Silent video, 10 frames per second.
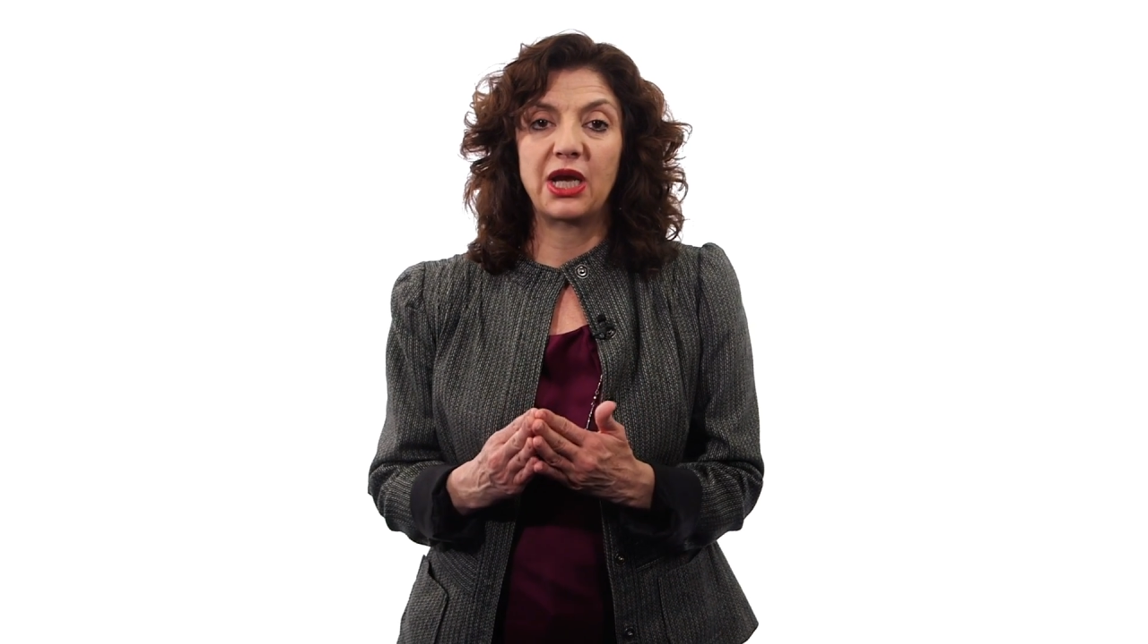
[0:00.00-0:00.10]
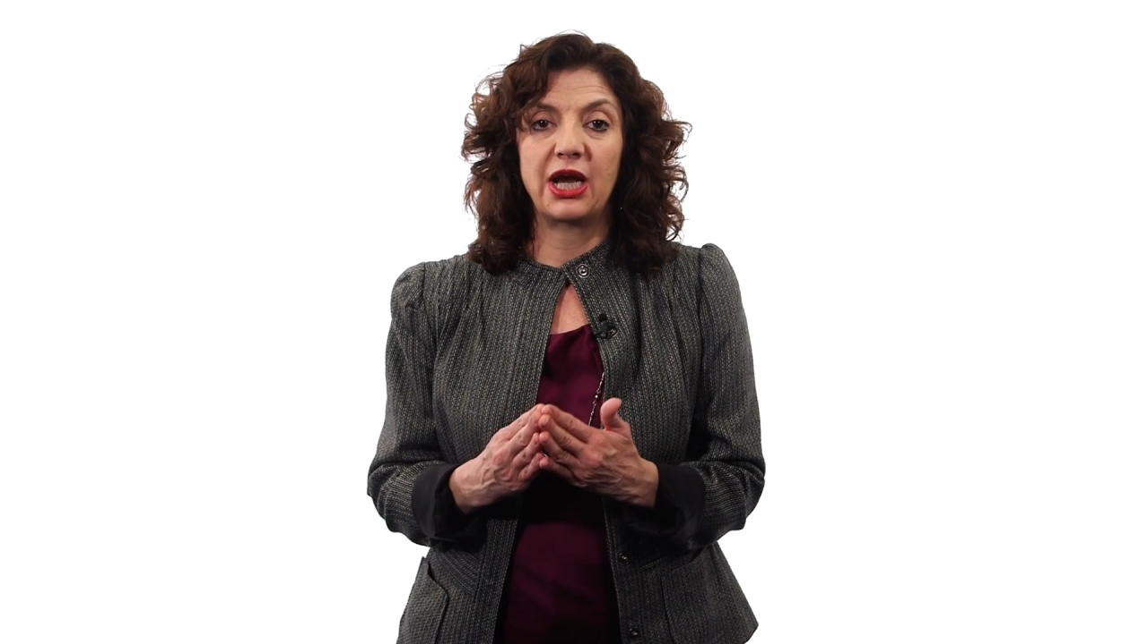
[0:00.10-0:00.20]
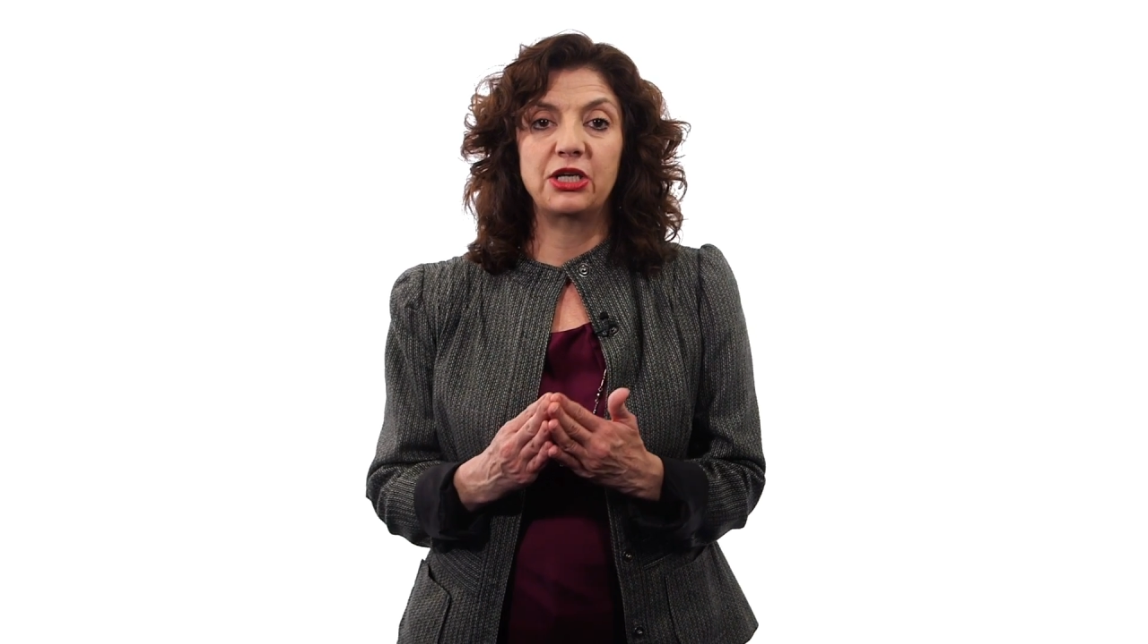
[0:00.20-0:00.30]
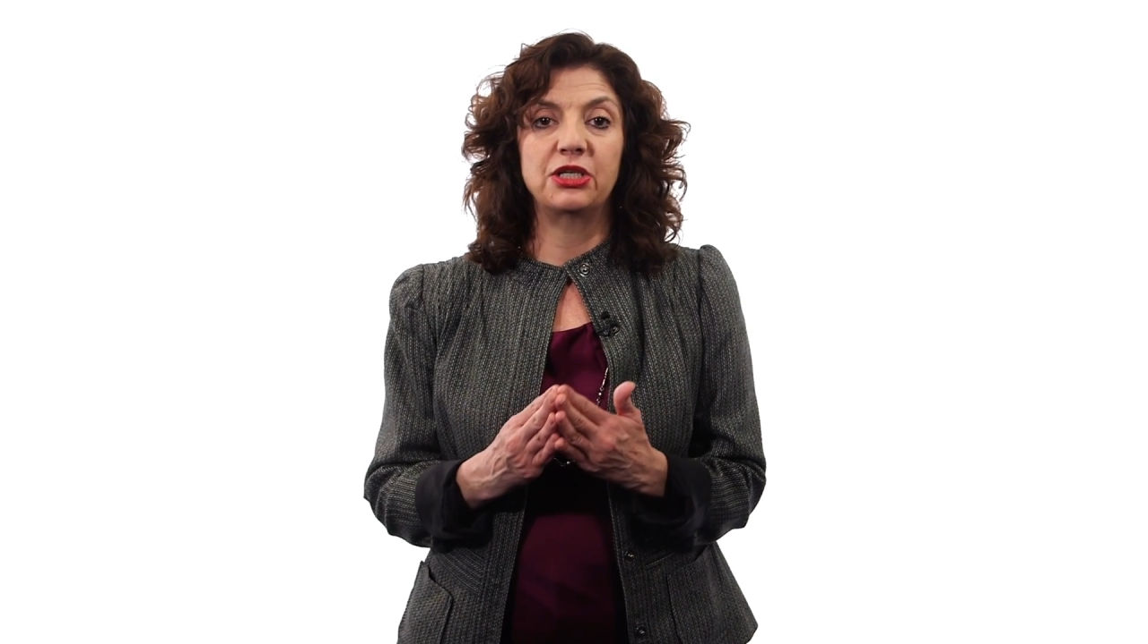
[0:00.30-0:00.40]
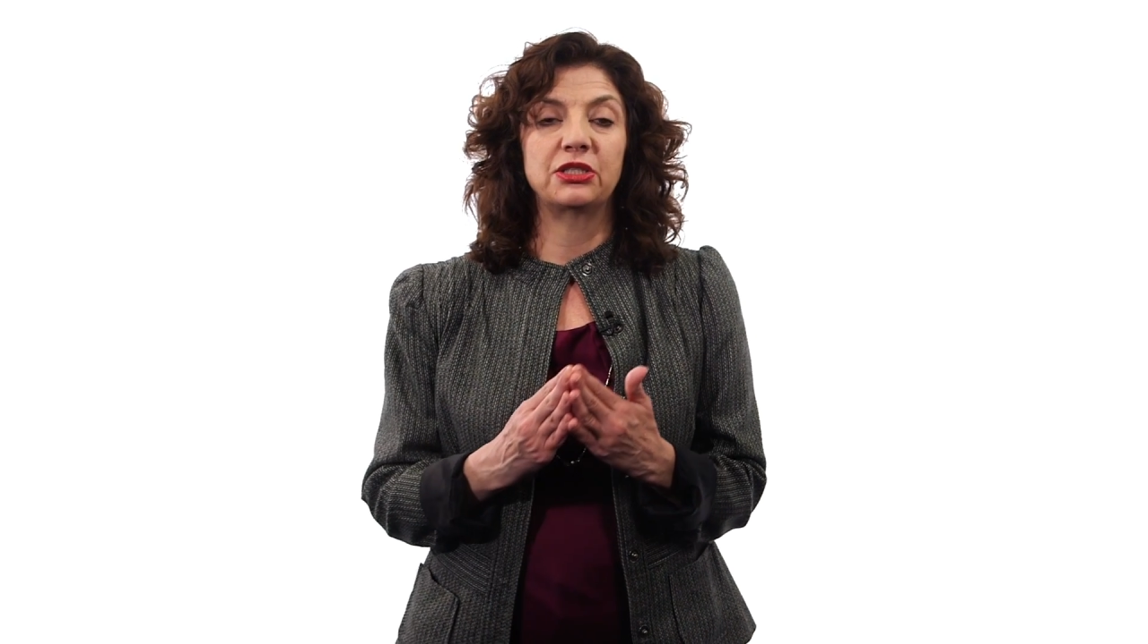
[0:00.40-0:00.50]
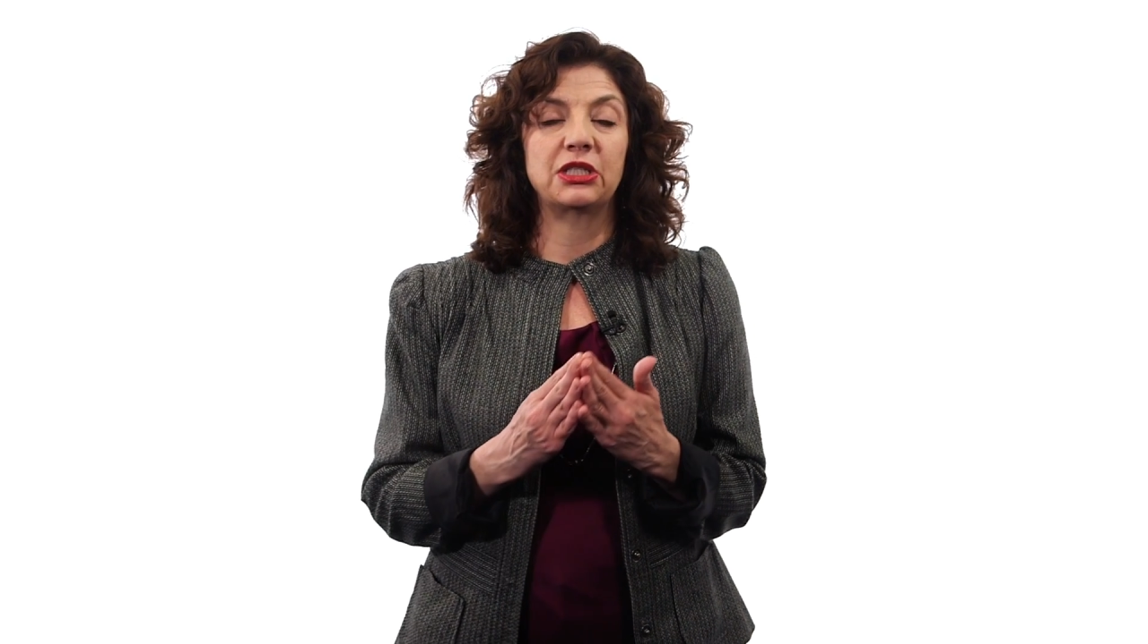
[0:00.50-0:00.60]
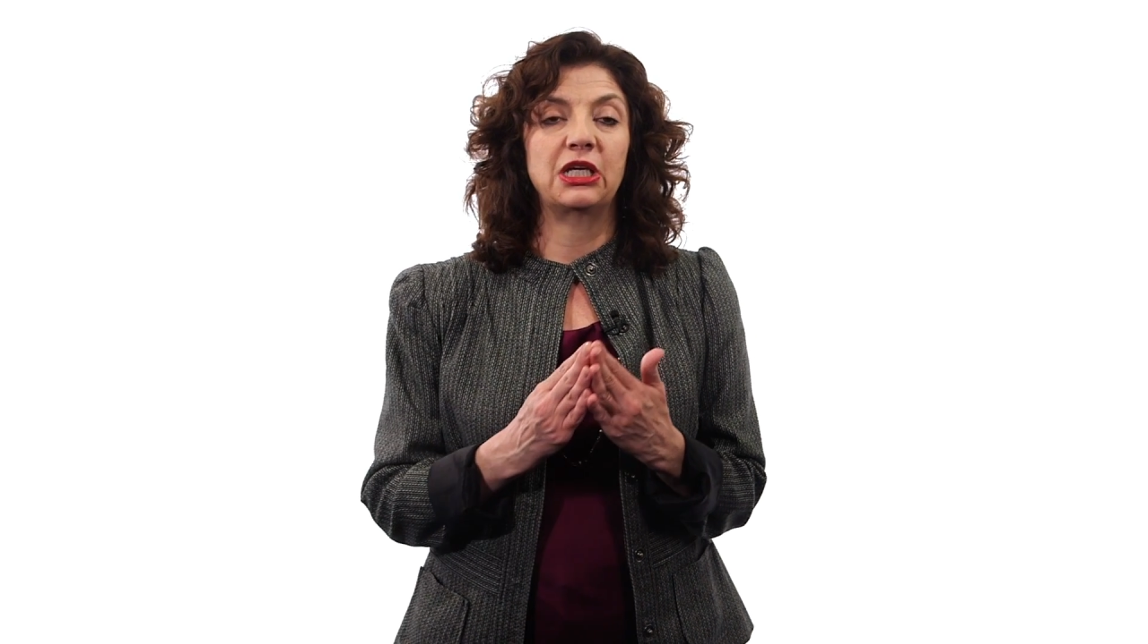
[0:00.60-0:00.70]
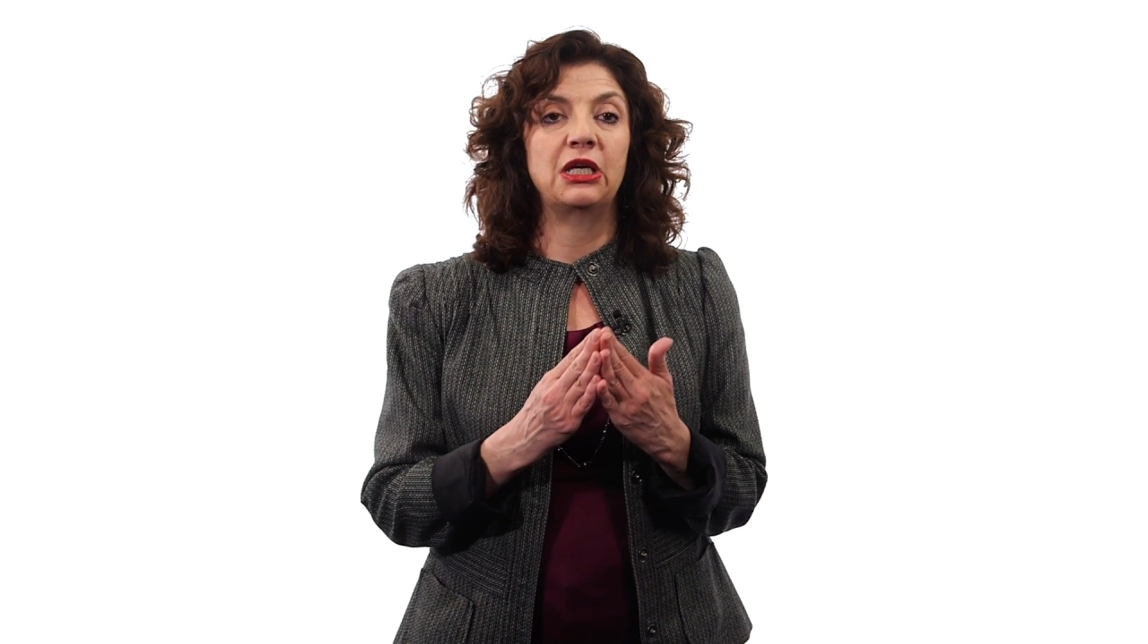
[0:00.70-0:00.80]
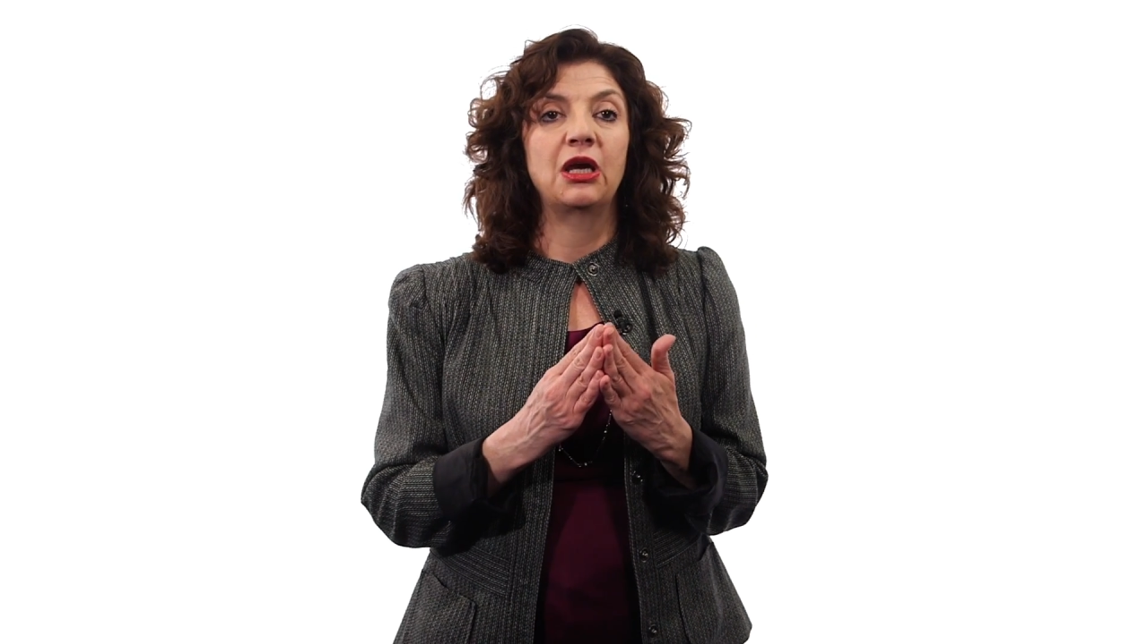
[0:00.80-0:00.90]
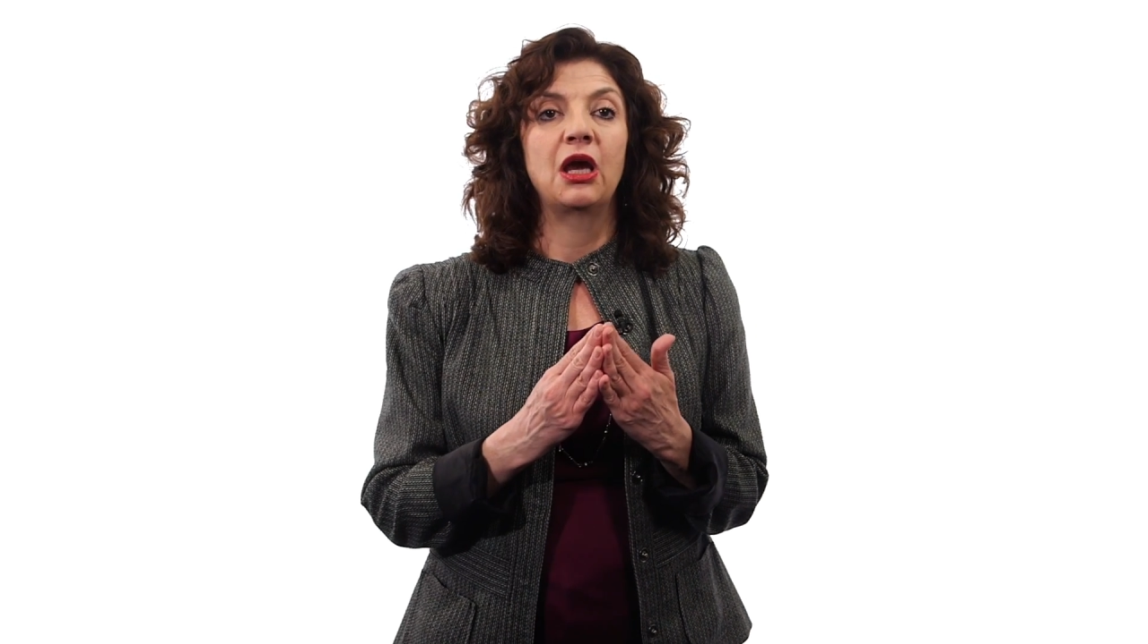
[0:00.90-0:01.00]

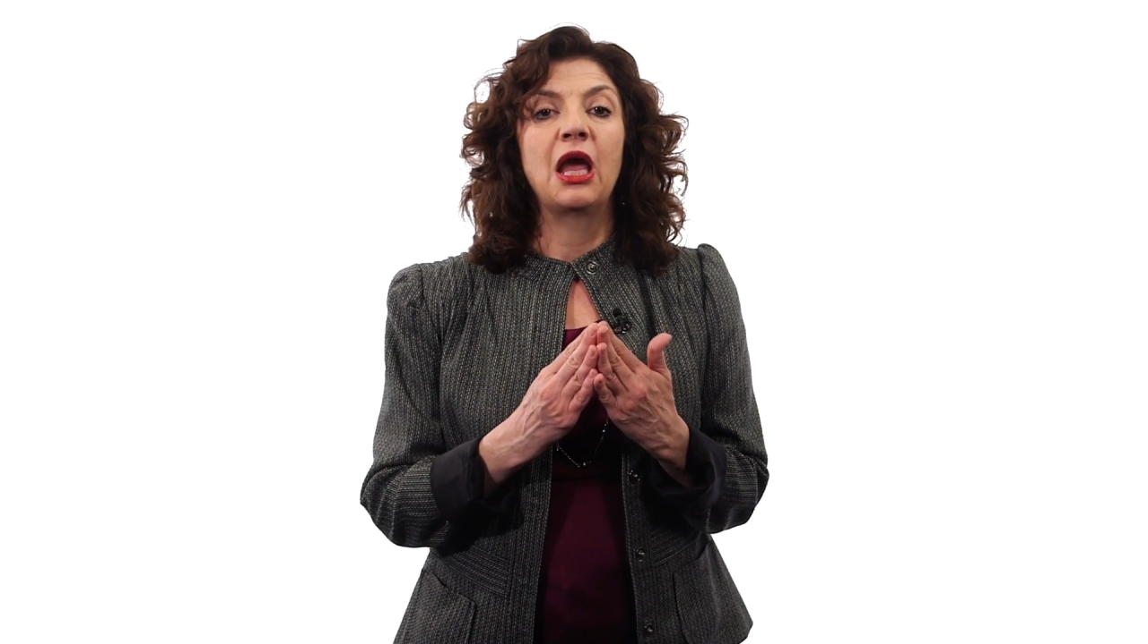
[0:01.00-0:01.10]
agency,